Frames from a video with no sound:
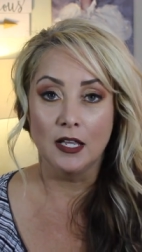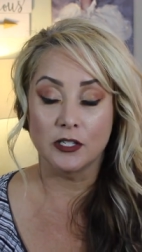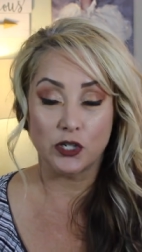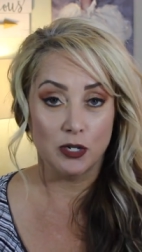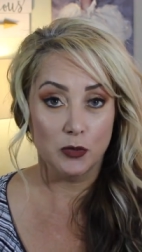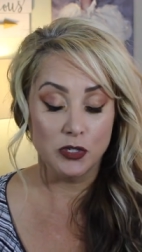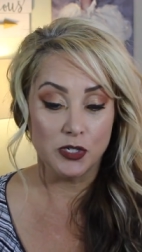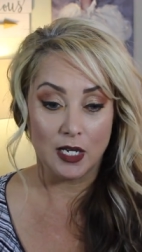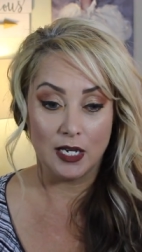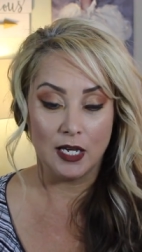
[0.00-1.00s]
The
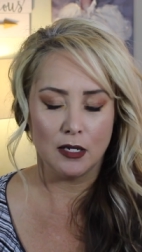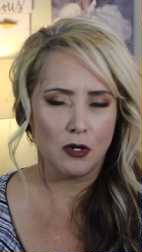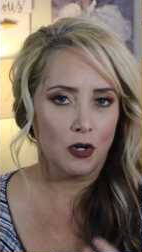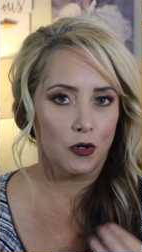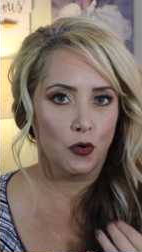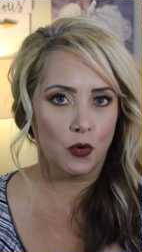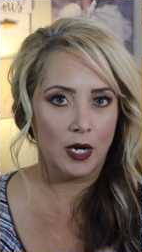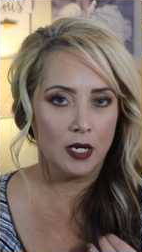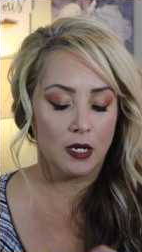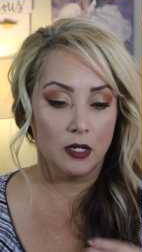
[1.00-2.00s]
shimmers, again, are
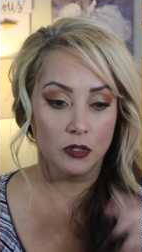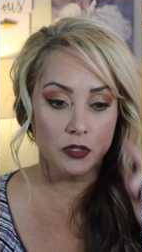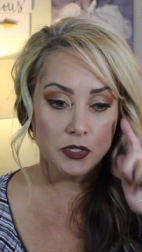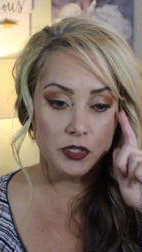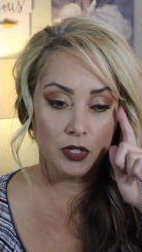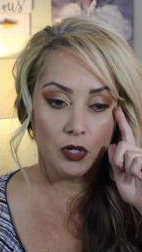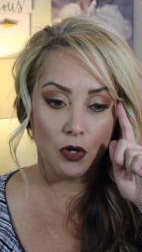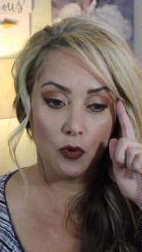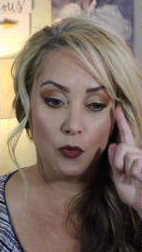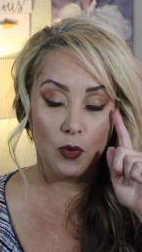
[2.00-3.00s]
great colors to
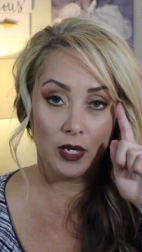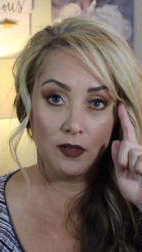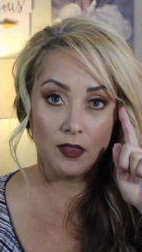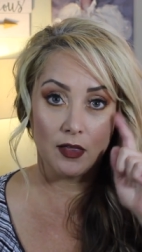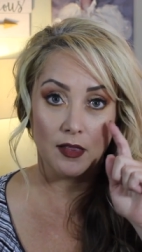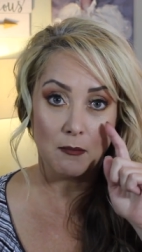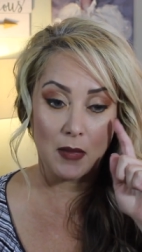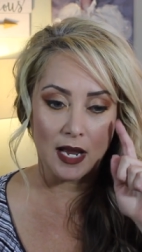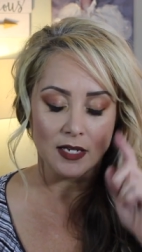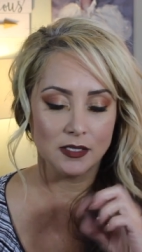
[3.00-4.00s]
go with the
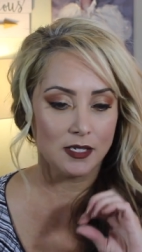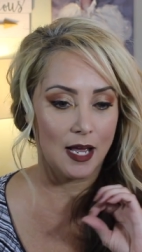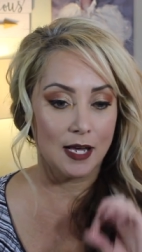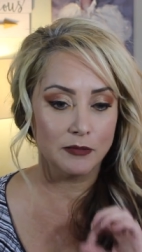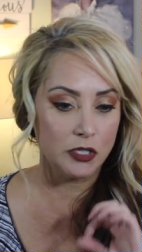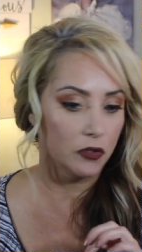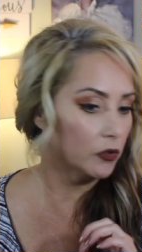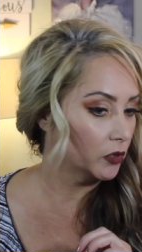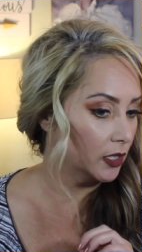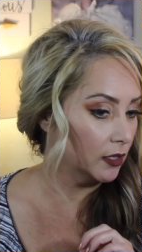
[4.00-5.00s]
mattes.
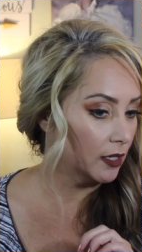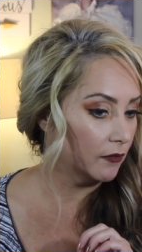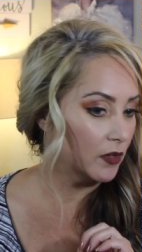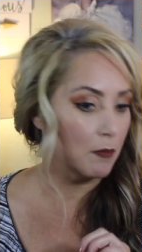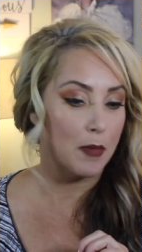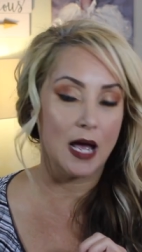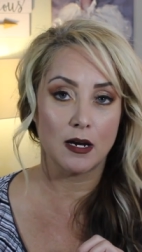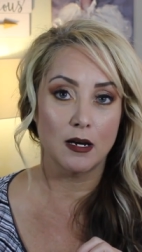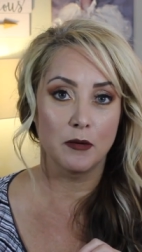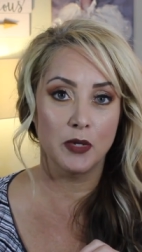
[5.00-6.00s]
Absolutely love the
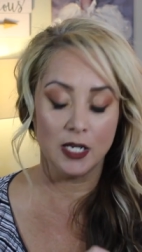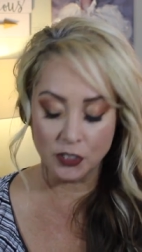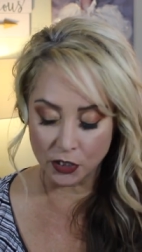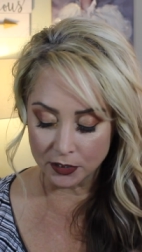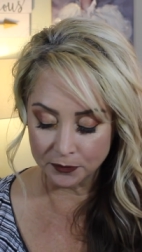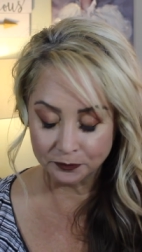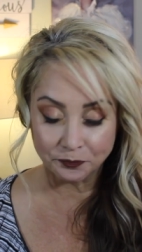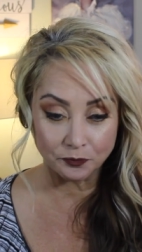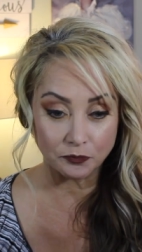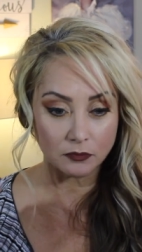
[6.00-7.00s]
matte combination.
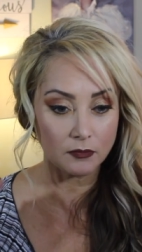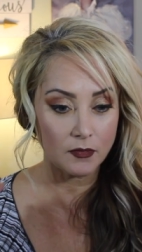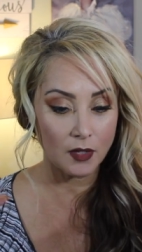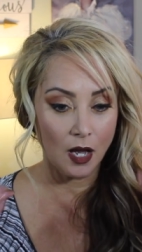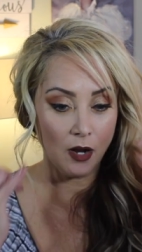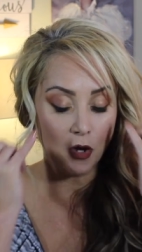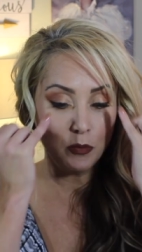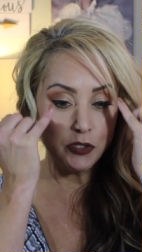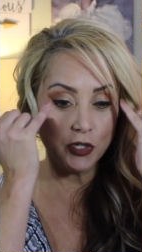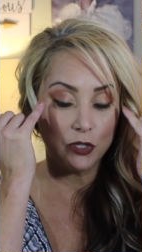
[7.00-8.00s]
I
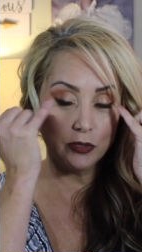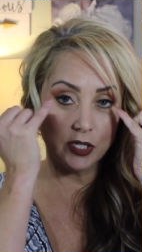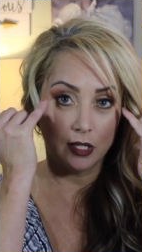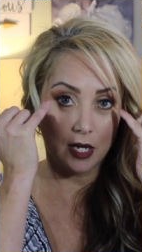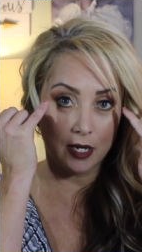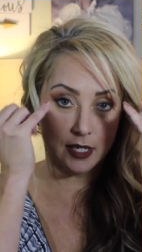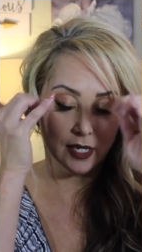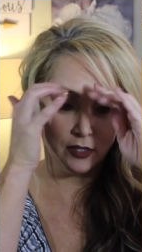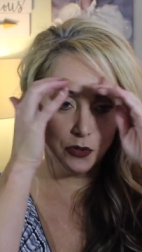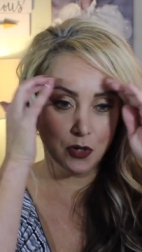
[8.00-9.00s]
almost used a lot of
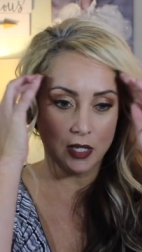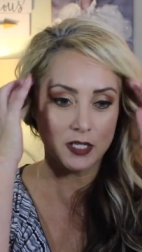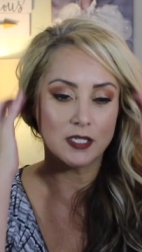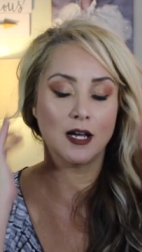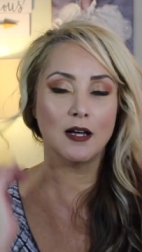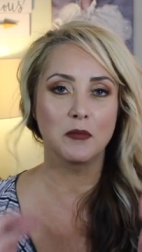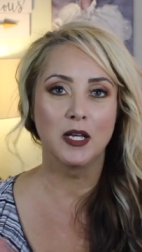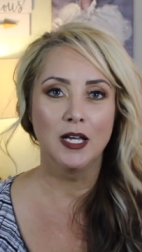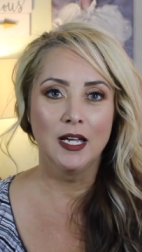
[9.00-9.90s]
yellow on the top.